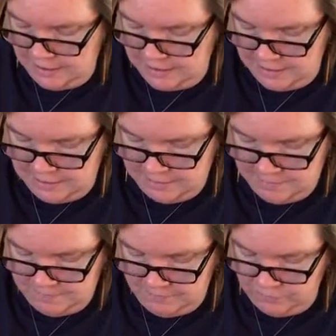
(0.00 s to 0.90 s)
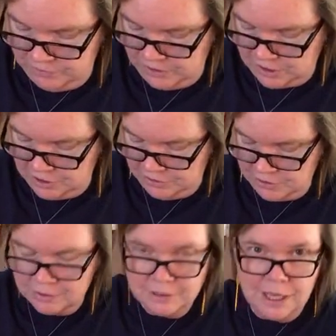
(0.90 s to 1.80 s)
Full
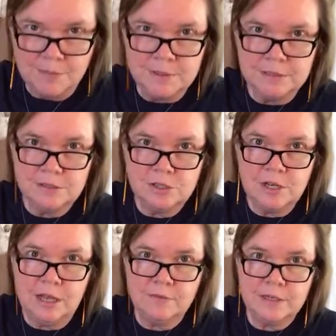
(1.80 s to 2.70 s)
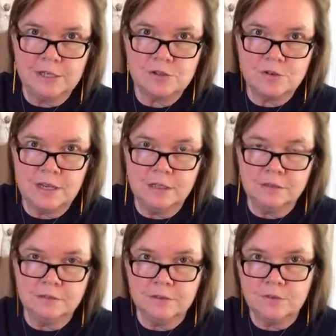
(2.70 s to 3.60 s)
disclosure, Llama should have an extra L.